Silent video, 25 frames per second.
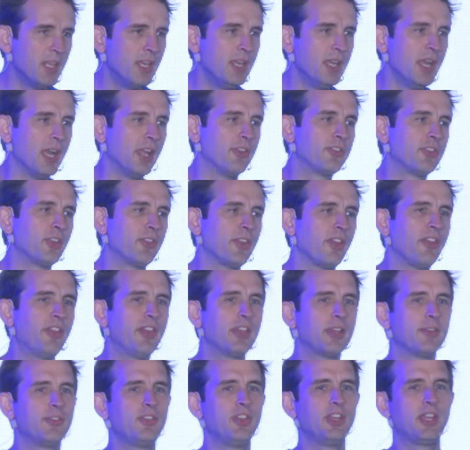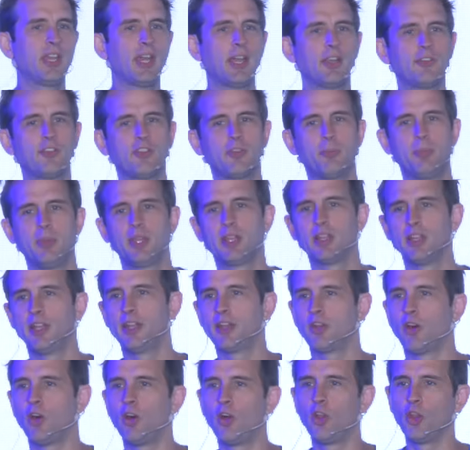And so they think of Zcash as being like
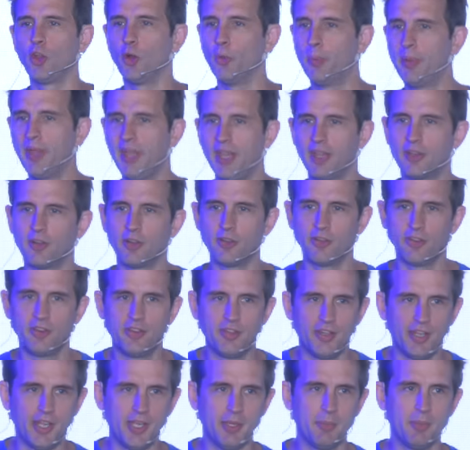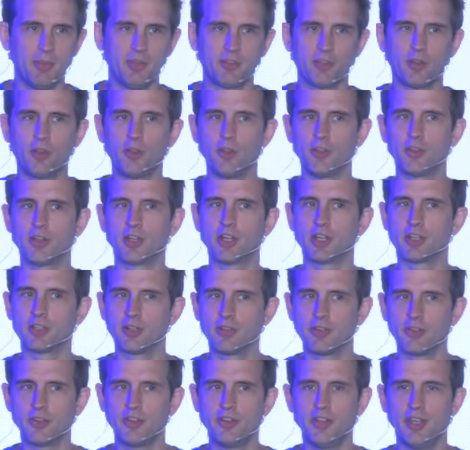all opaque all the time, it's all dark all
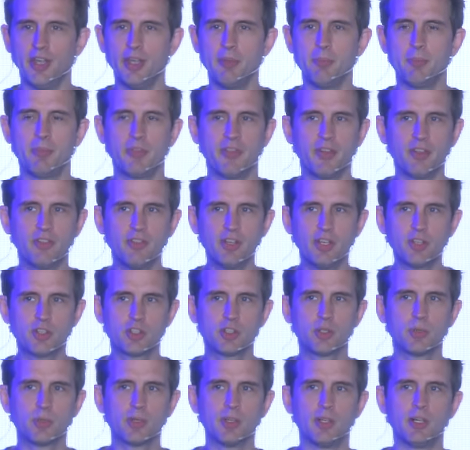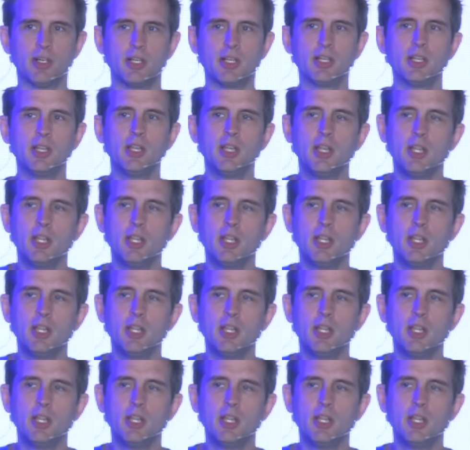the time. But that's not true at all.